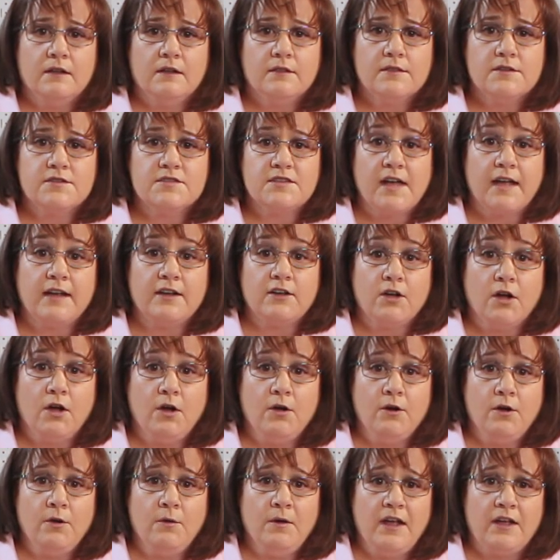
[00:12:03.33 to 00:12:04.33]
The
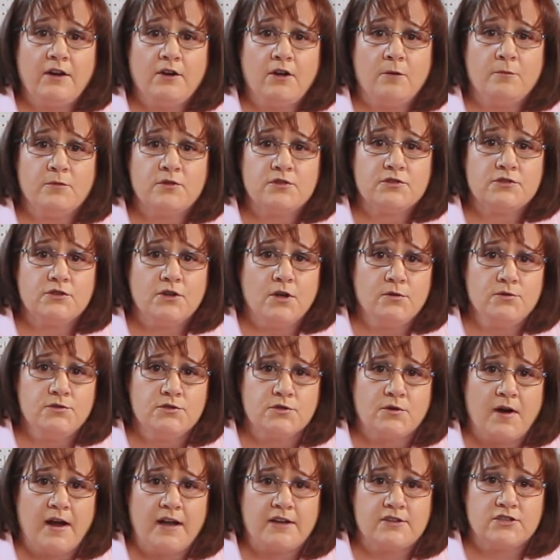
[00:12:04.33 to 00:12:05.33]
Zykoto had almost no
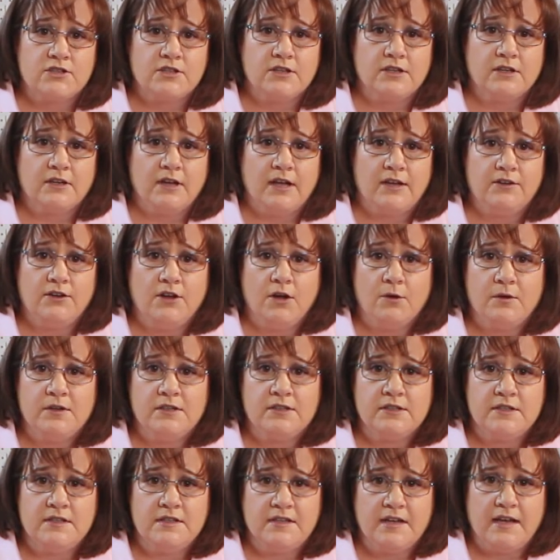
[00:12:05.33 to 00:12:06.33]
scratching and no
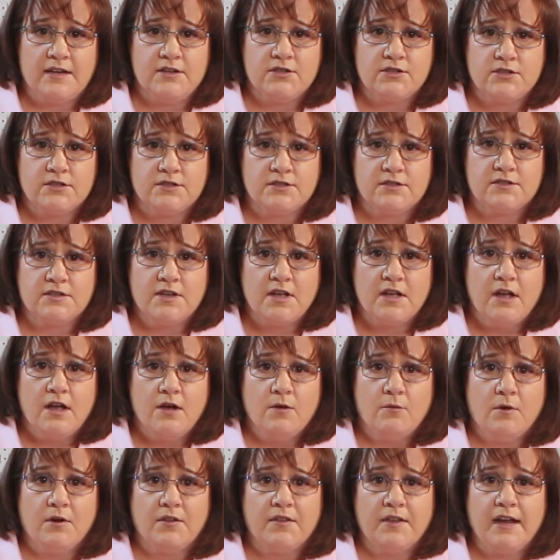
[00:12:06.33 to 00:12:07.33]
indentations,
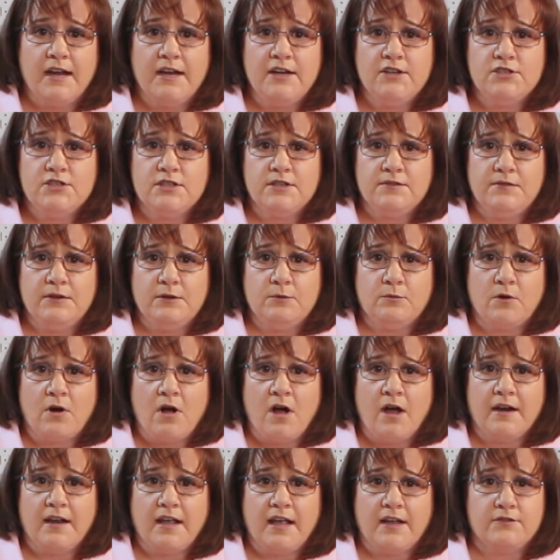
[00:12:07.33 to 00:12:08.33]
while the HDB
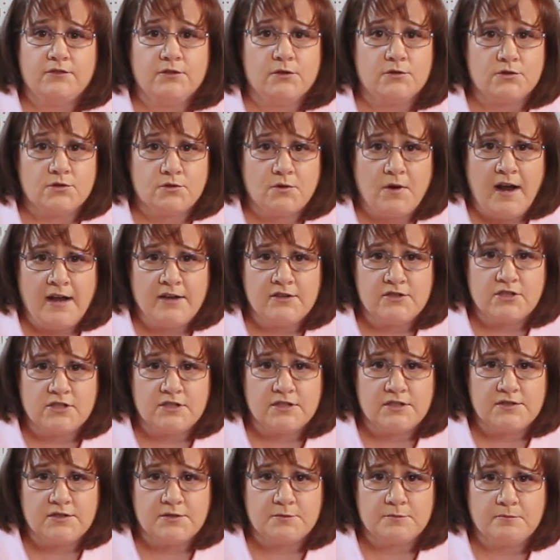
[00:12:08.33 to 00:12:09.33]
Ront had no
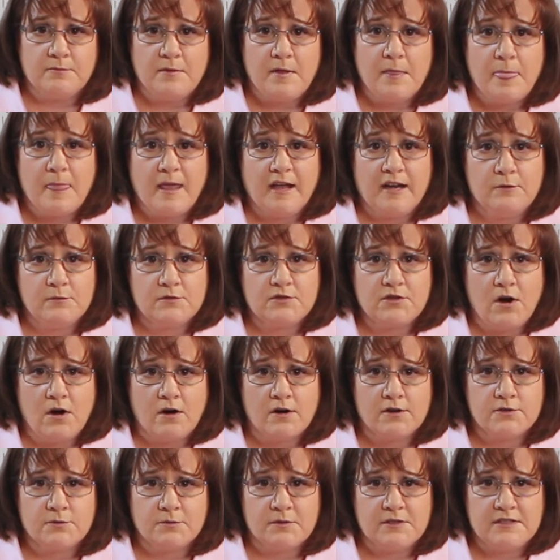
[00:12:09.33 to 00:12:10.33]
scratches, and it was
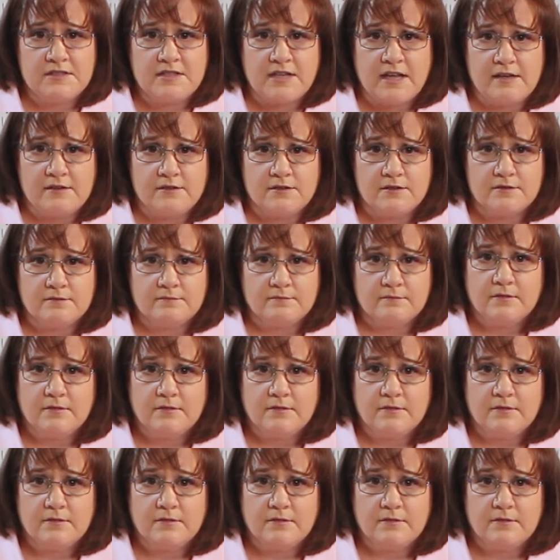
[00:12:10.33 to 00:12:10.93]
hard to indent.